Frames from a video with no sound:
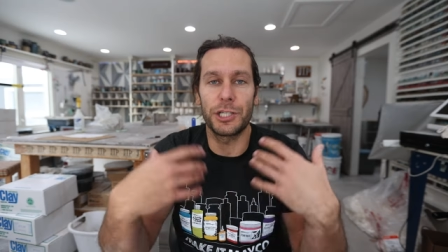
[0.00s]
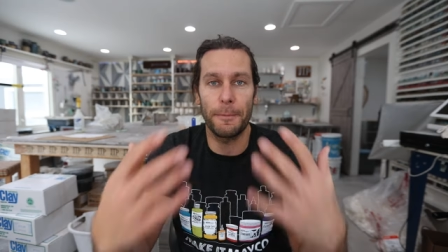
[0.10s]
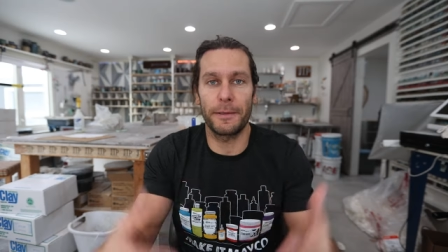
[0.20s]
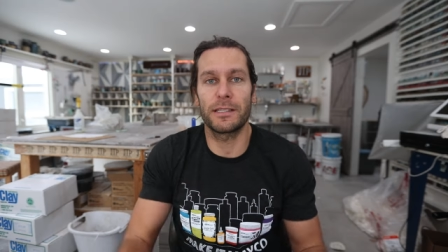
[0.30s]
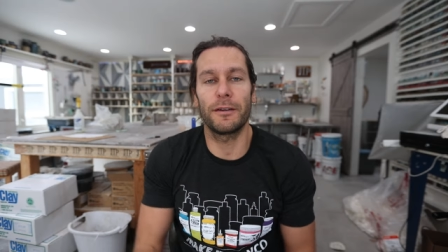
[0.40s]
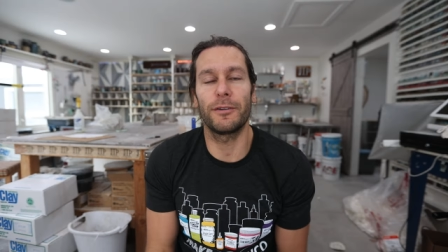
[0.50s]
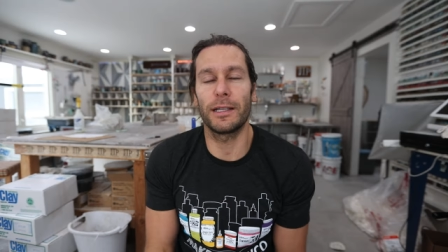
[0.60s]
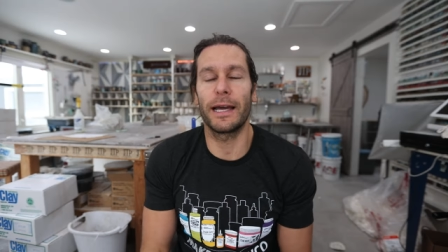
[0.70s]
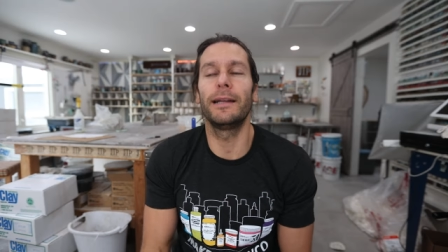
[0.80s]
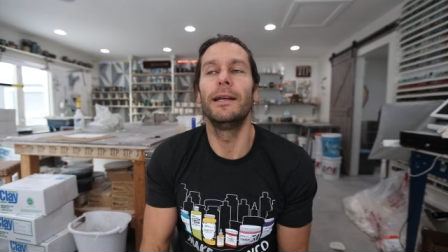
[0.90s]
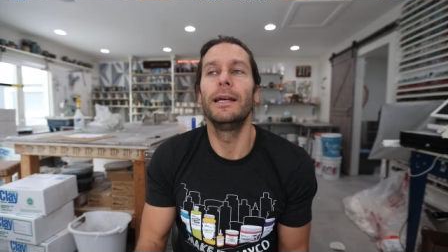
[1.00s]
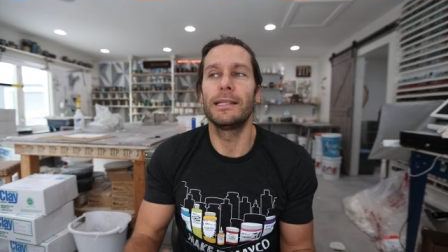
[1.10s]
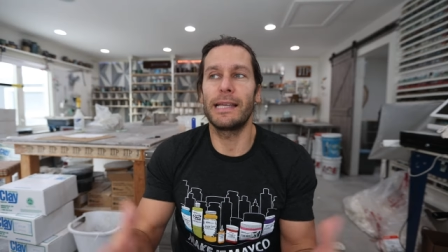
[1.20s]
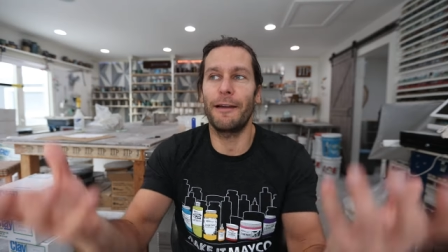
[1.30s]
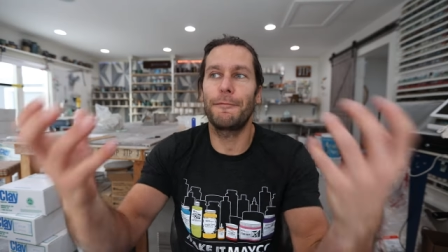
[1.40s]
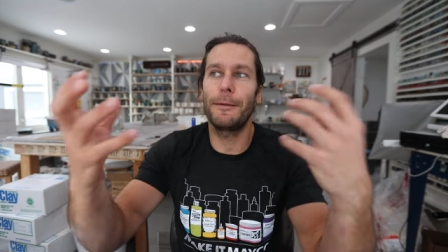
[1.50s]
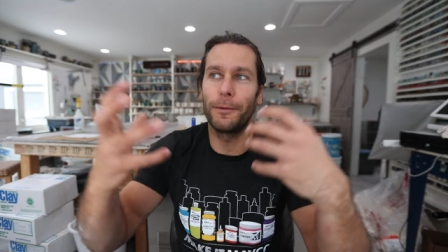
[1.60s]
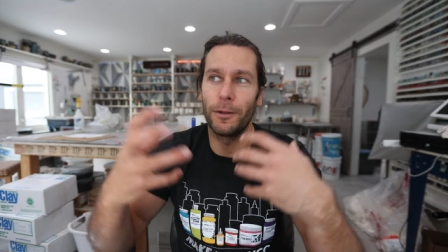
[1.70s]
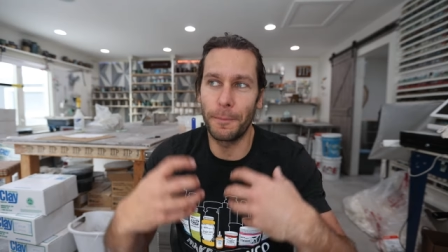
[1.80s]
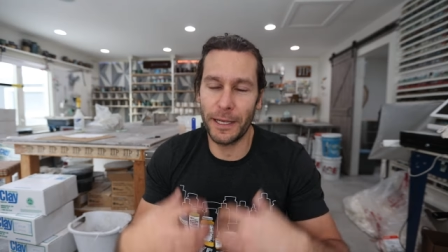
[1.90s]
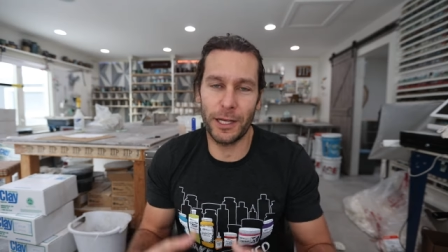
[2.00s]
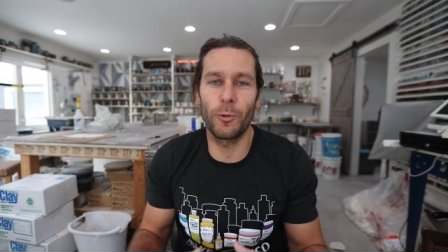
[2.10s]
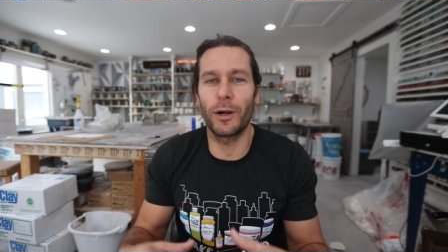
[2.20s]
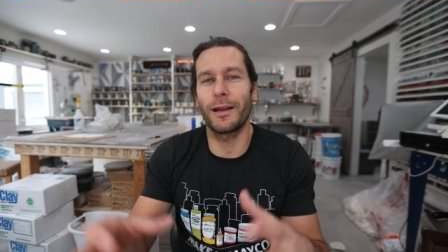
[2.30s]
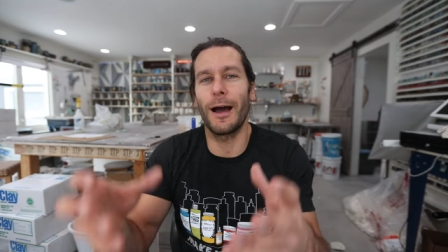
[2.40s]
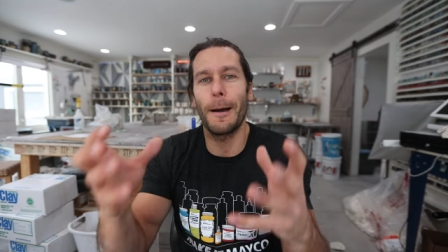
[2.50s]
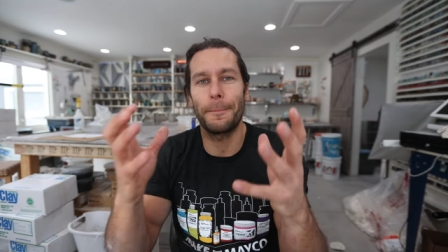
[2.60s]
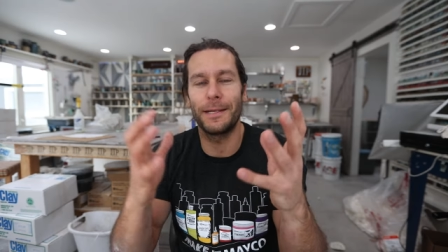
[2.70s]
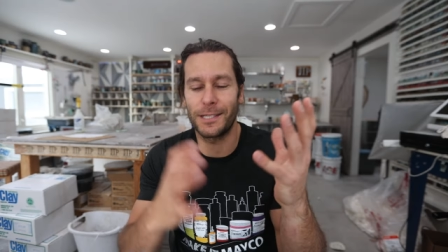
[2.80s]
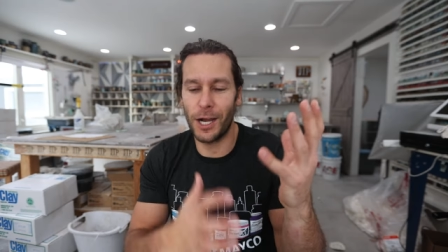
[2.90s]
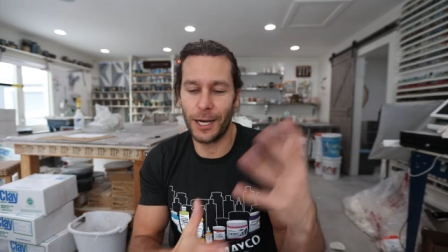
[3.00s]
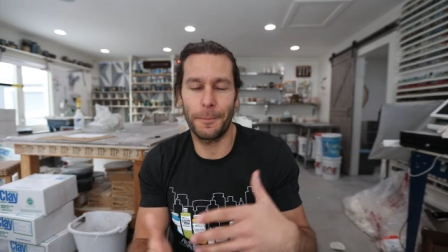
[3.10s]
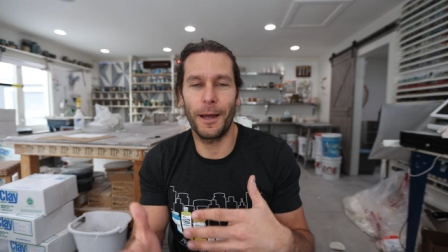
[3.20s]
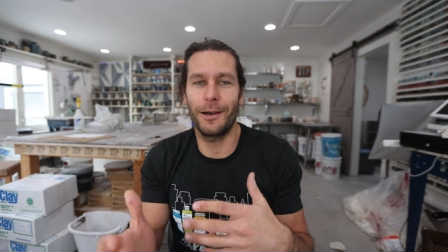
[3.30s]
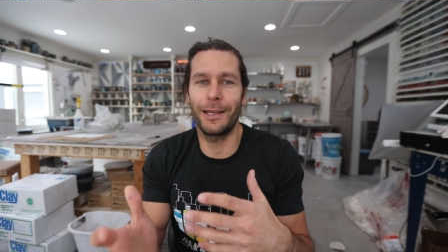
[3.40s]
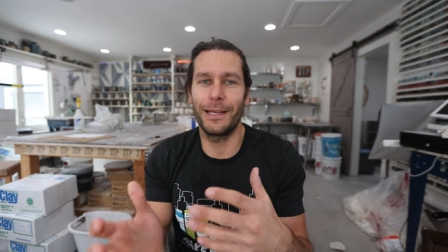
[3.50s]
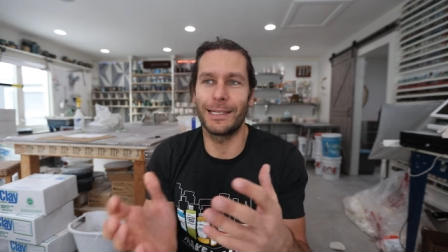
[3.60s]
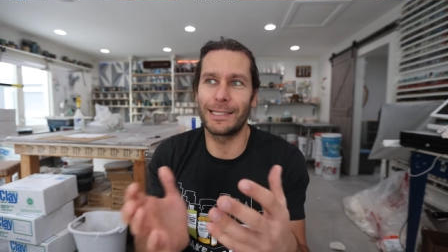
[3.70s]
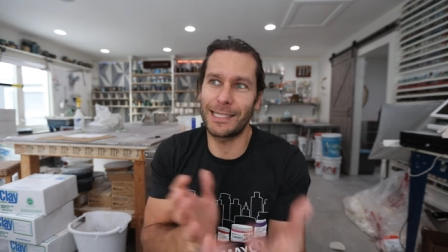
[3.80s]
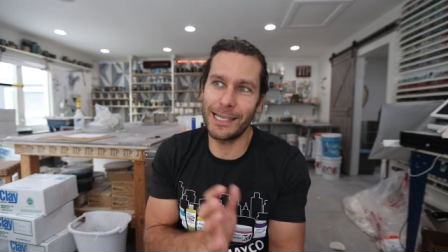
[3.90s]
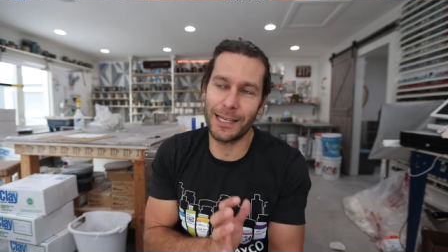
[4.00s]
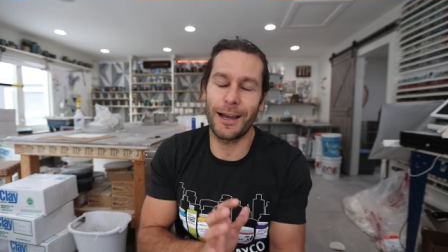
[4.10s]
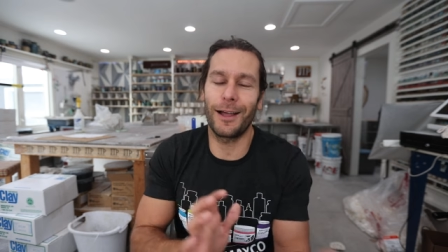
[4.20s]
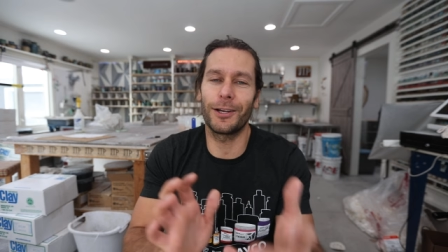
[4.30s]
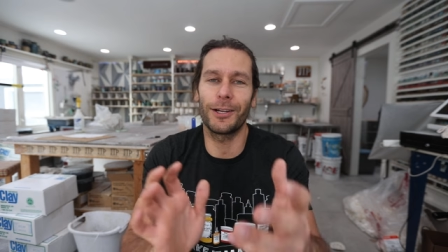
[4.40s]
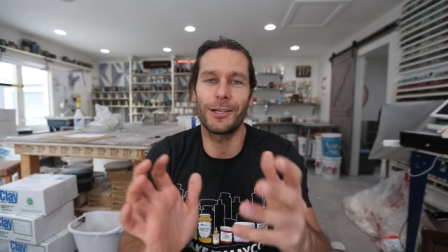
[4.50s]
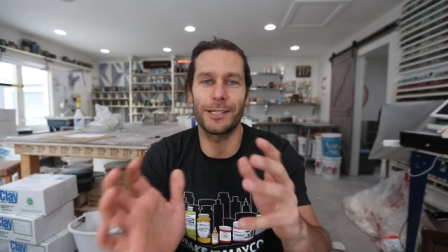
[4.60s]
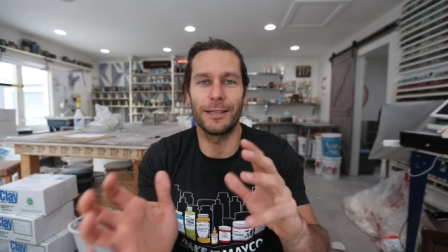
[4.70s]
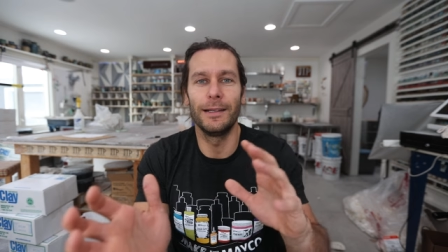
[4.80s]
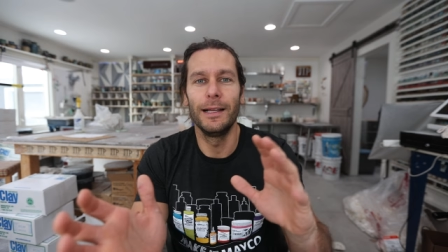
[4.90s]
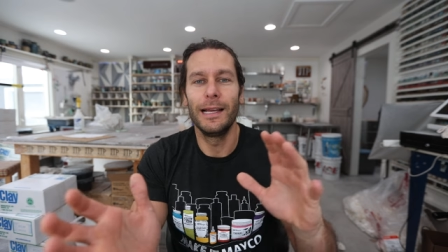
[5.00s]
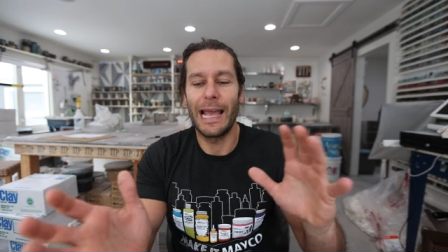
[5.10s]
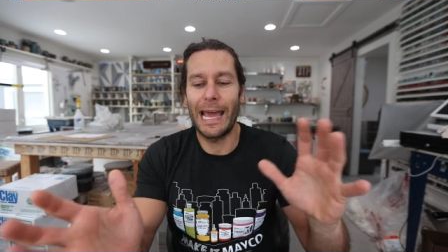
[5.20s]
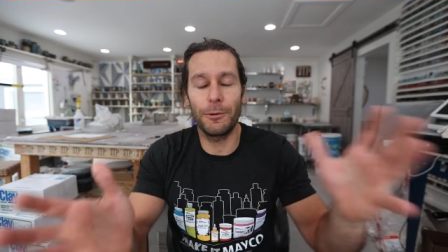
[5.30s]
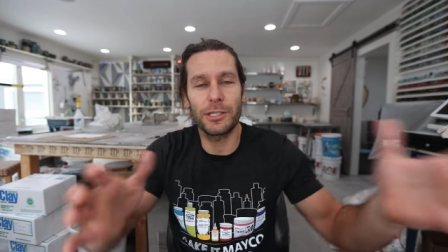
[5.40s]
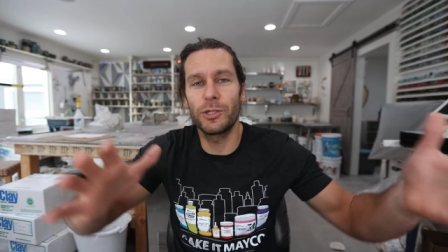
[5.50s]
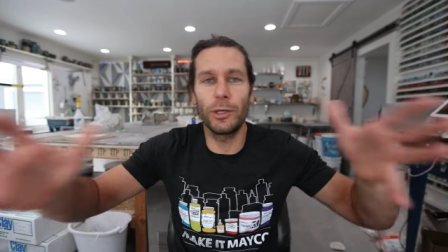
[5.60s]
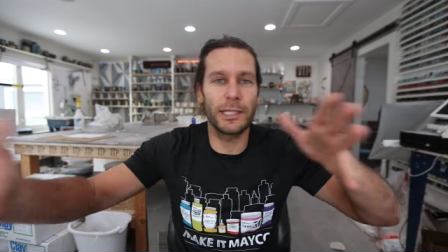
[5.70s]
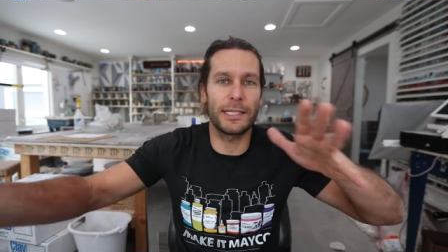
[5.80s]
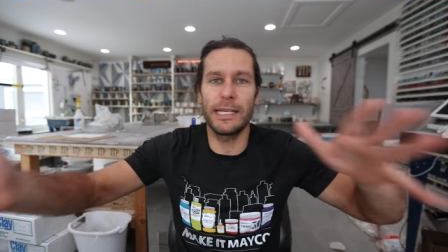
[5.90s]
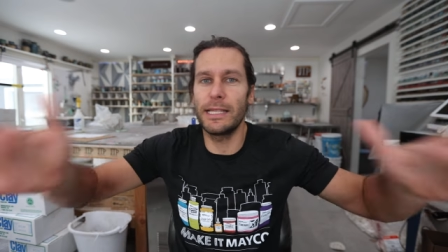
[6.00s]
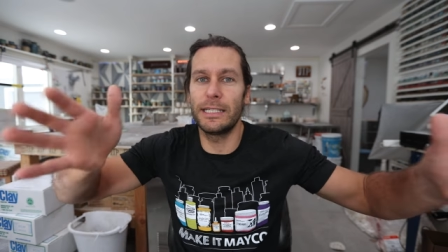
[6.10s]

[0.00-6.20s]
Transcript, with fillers: shipping stuff online to have people pick your work up and talk about it and see the colors and and it was cool to see the